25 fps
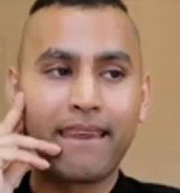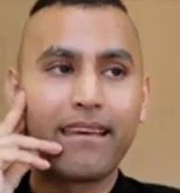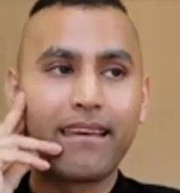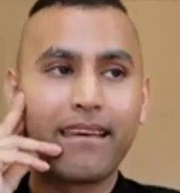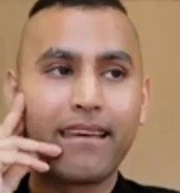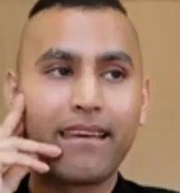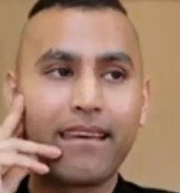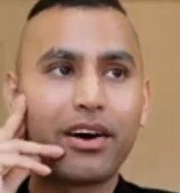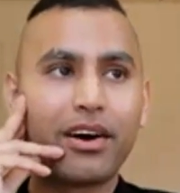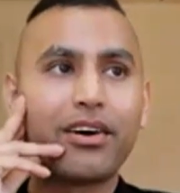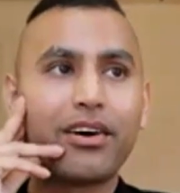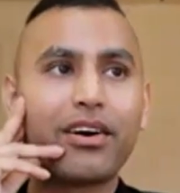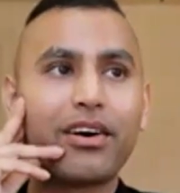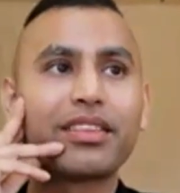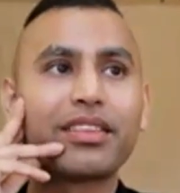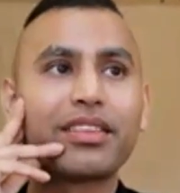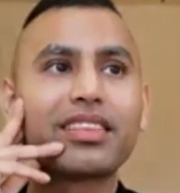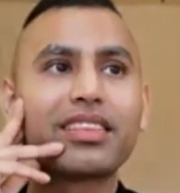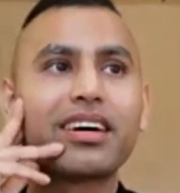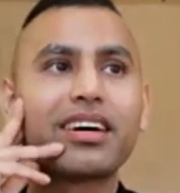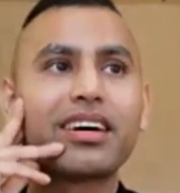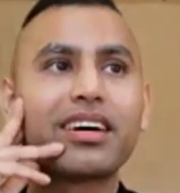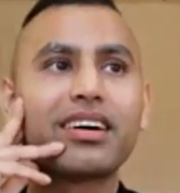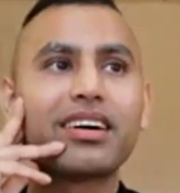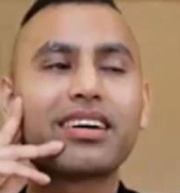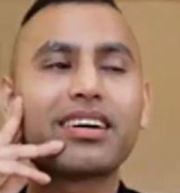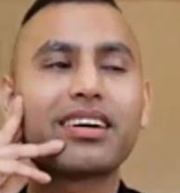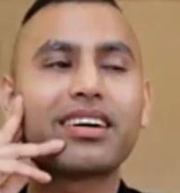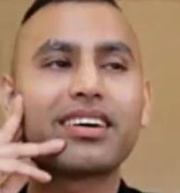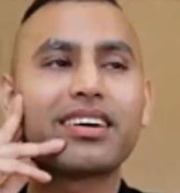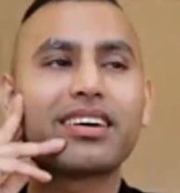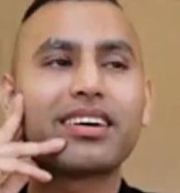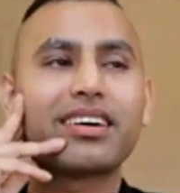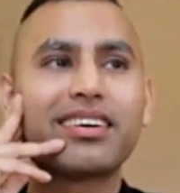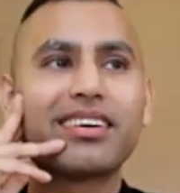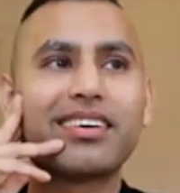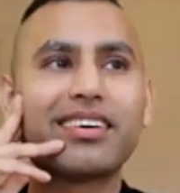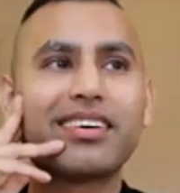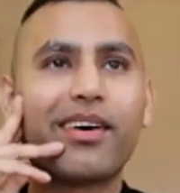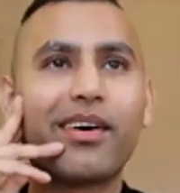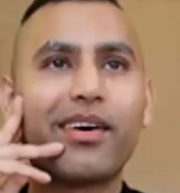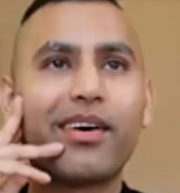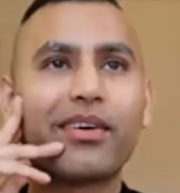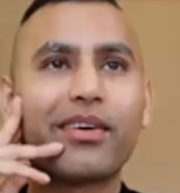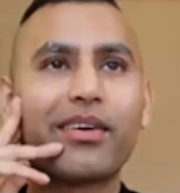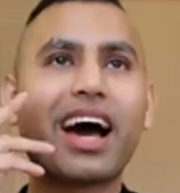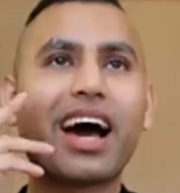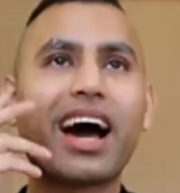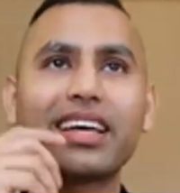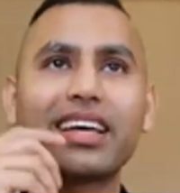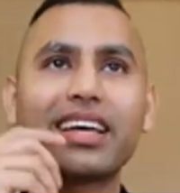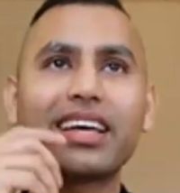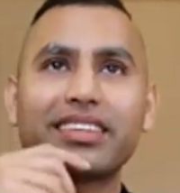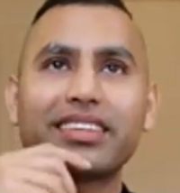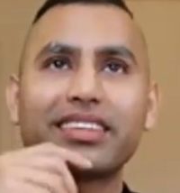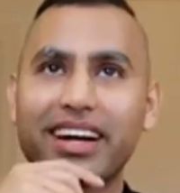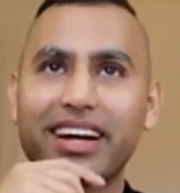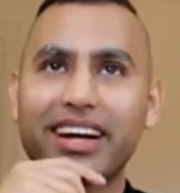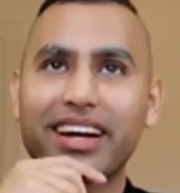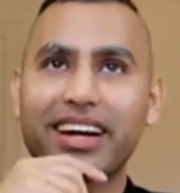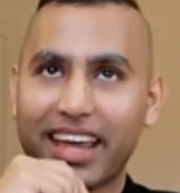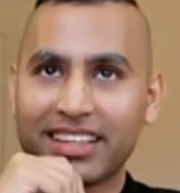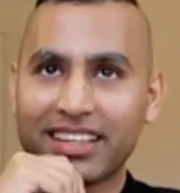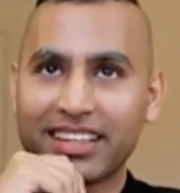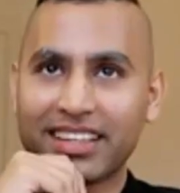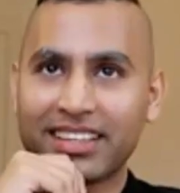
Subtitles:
On the other end,